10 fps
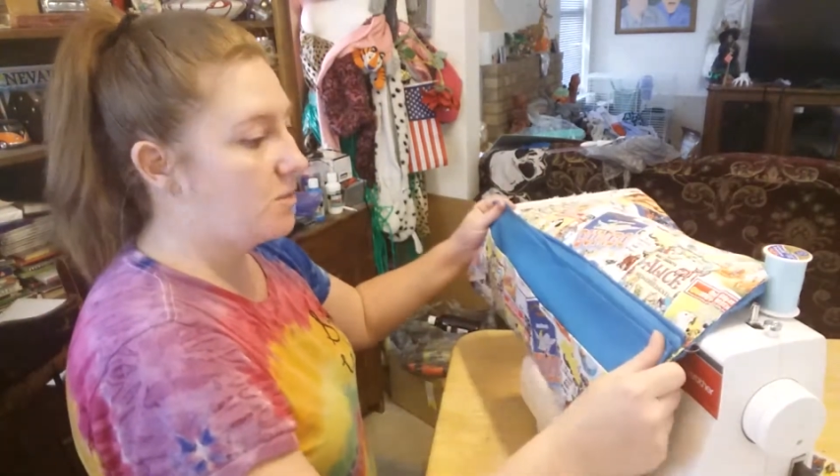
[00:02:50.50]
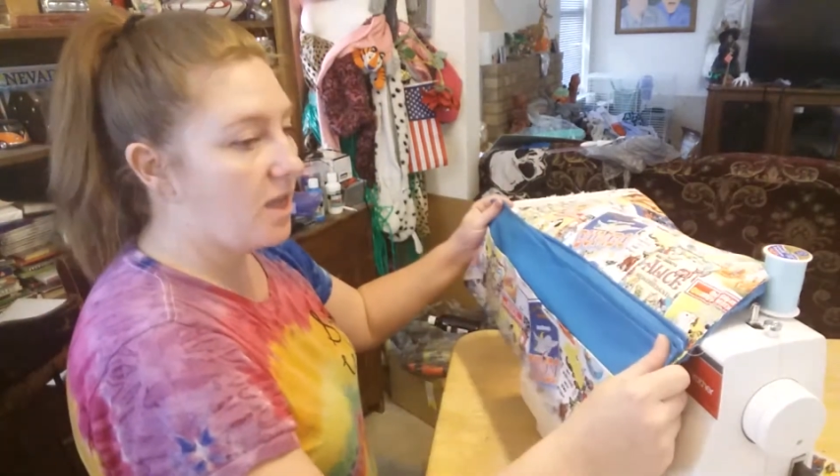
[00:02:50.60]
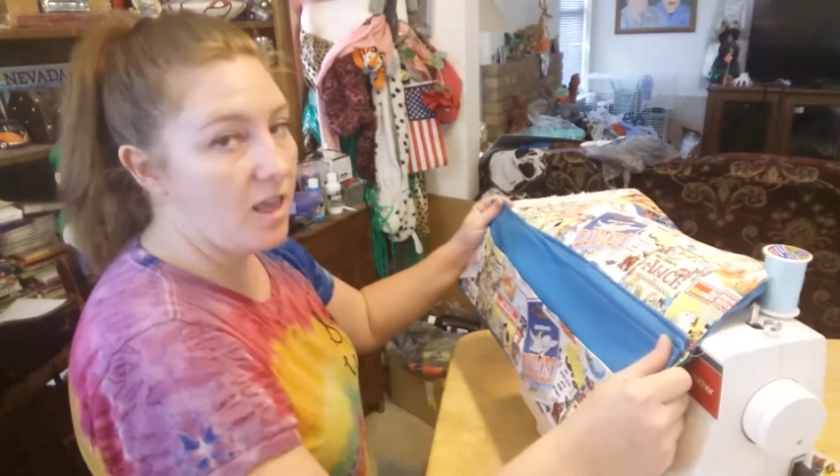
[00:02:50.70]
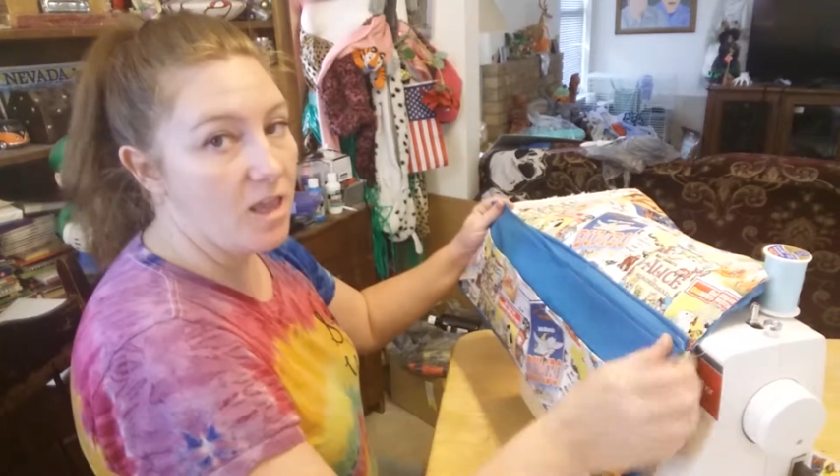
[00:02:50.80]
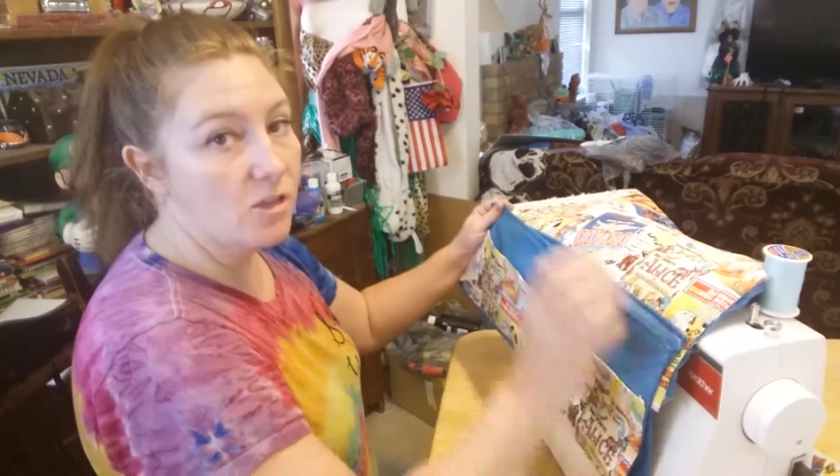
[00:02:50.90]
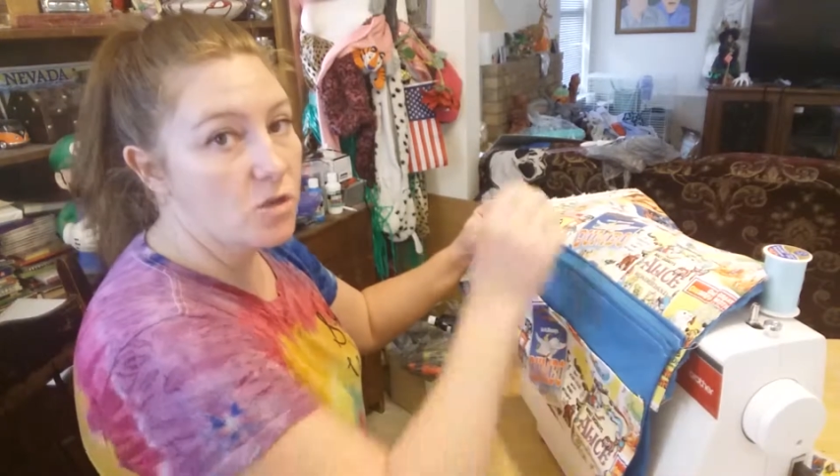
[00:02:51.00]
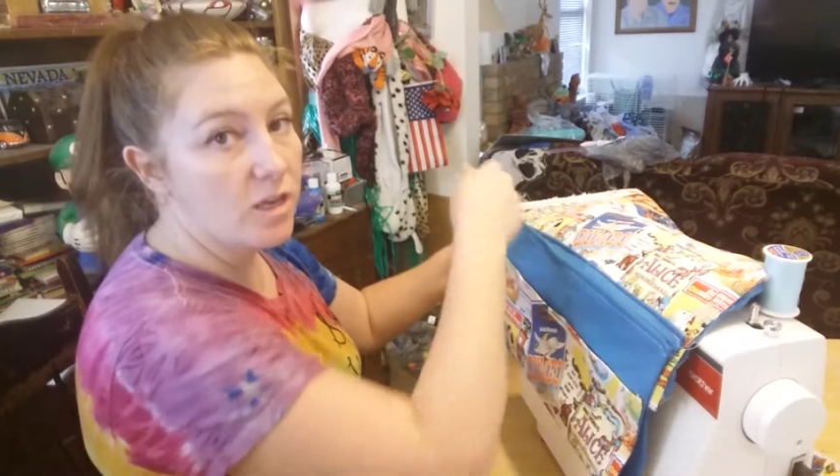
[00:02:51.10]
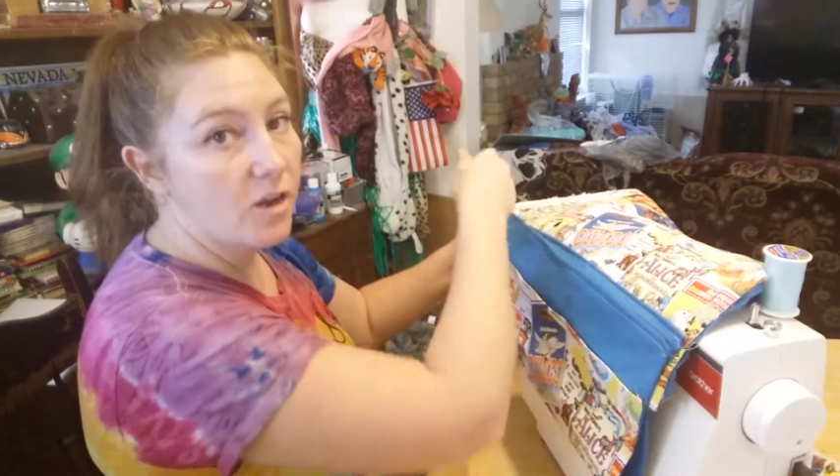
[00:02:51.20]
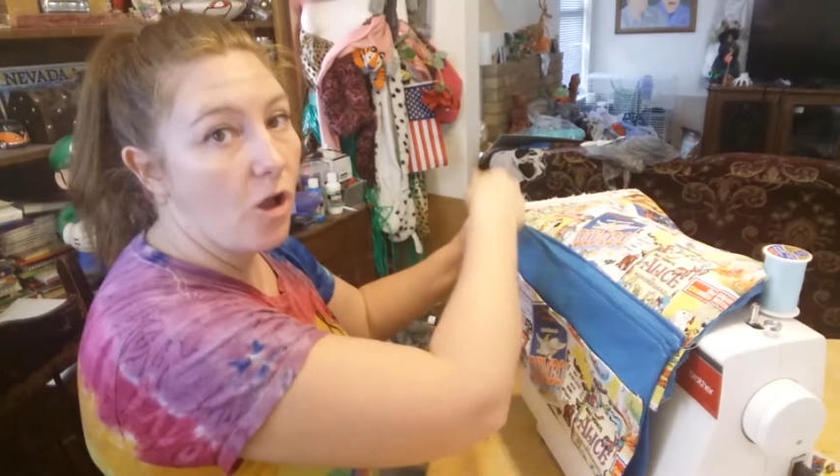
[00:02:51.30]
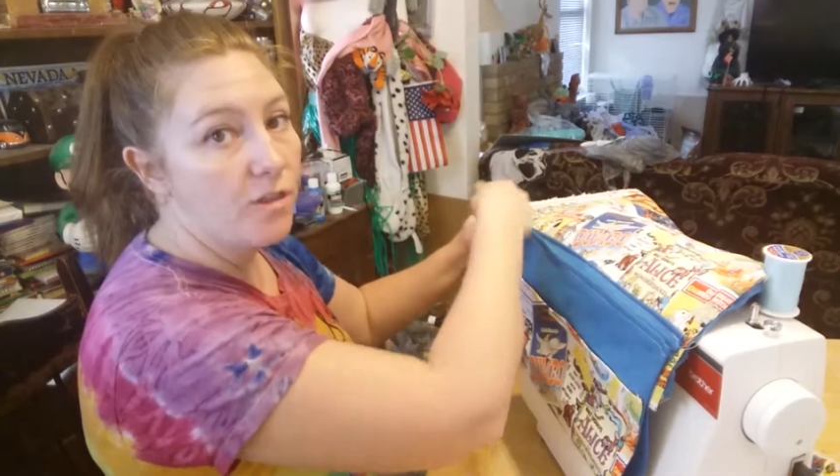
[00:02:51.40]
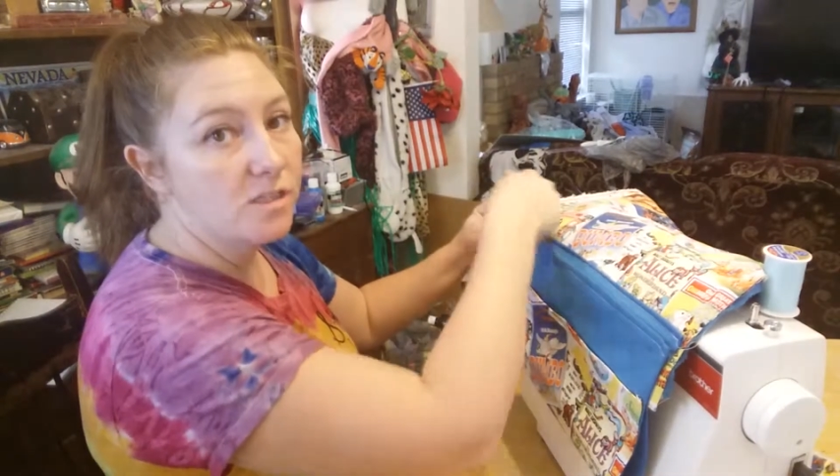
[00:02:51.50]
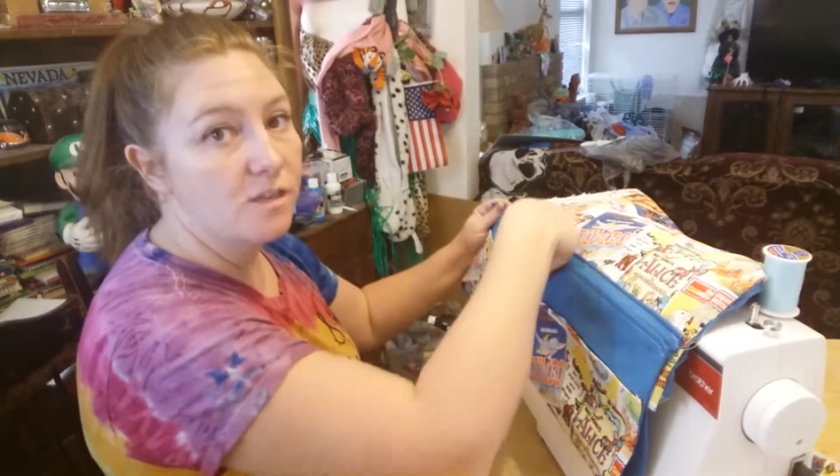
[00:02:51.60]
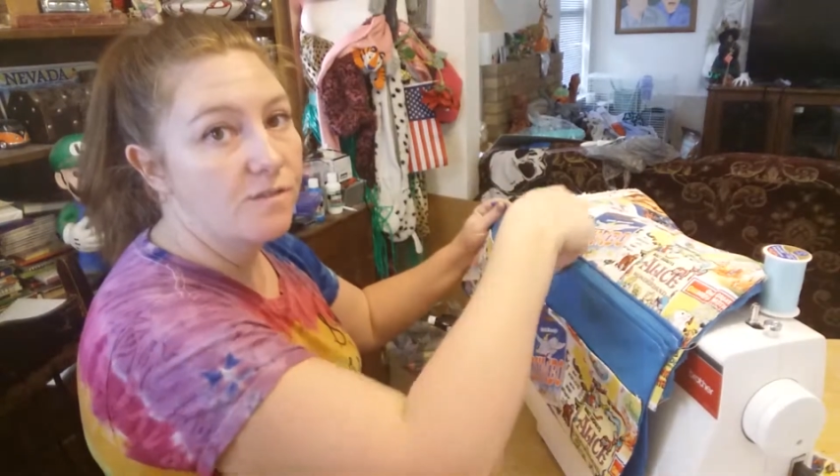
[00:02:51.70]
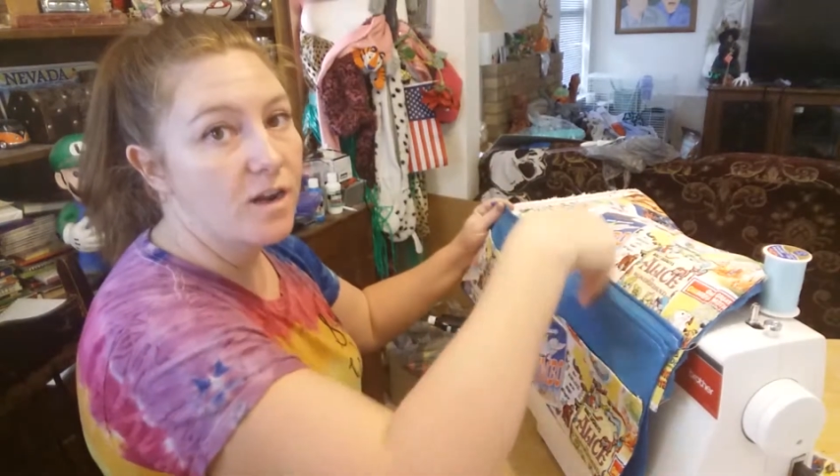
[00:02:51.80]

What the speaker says: going to be hanging so you can get all the stuff